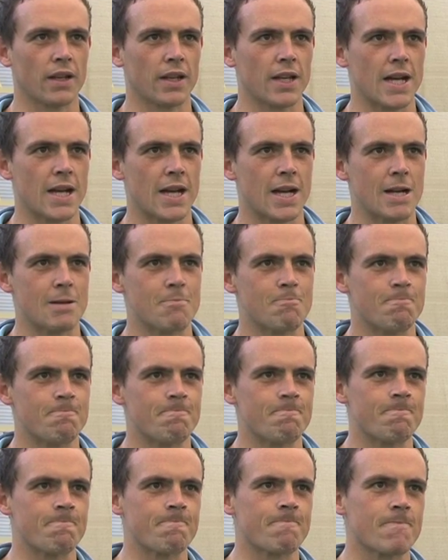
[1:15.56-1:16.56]

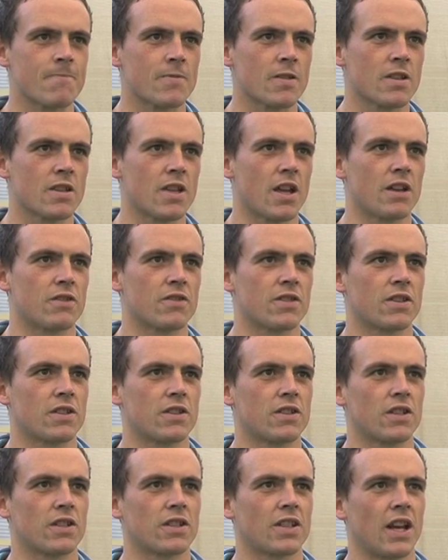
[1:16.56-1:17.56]
yeah,
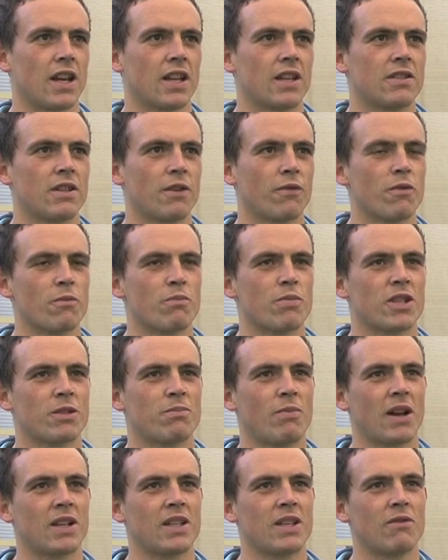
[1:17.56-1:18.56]
just get a different
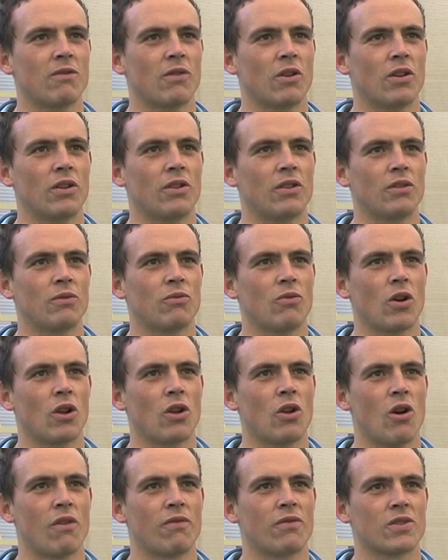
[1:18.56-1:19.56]
perspective on what
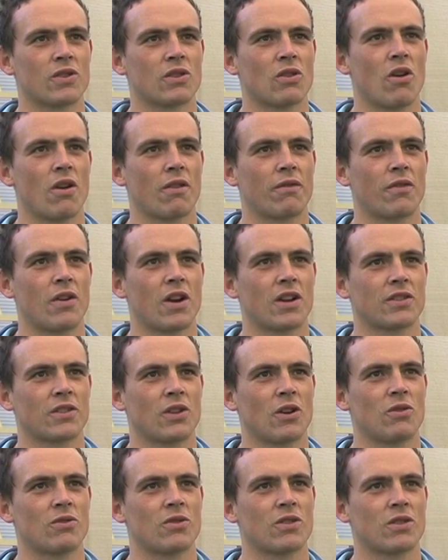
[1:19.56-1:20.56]
life was like for our
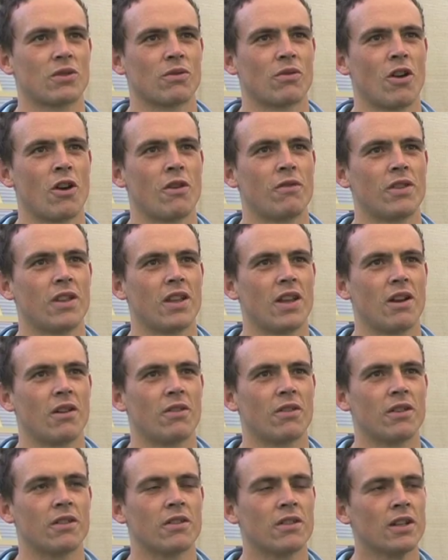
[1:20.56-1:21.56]
soldiers that were over
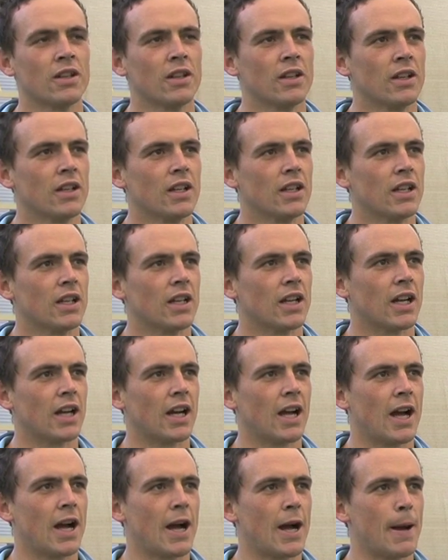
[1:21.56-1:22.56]
there. And
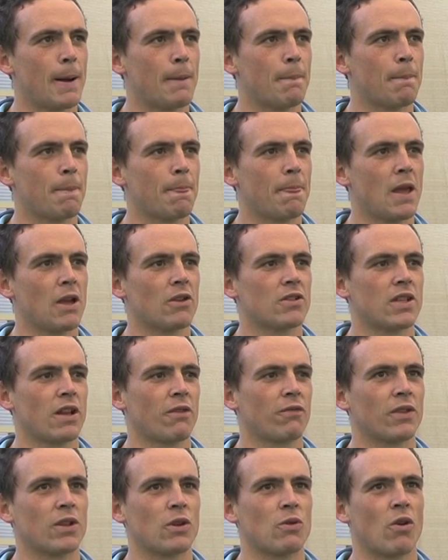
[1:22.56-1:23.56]
yeah, it was
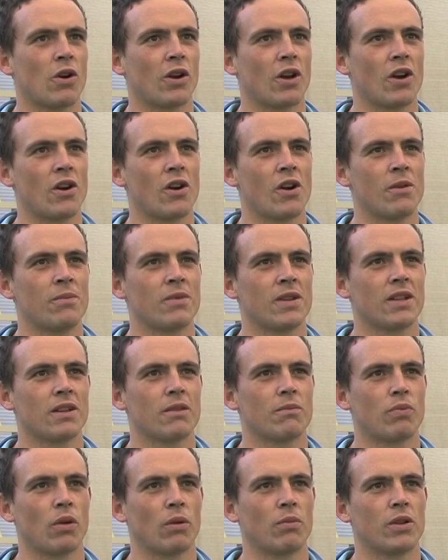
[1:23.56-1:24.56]
definitely quite eye-opening
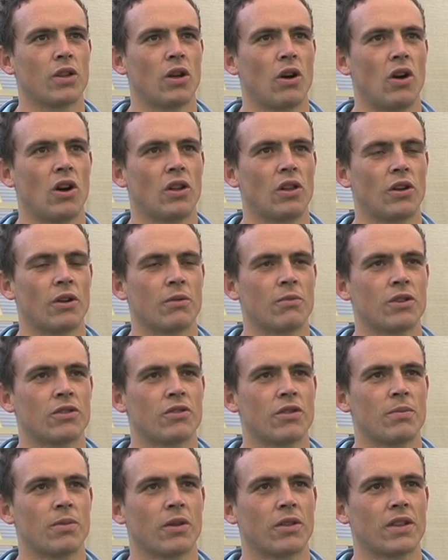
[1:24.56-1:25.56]
and probably the highlight of my
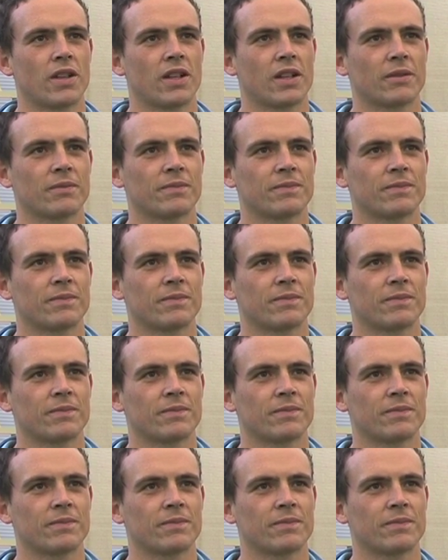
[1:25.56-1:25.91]
trip, I think.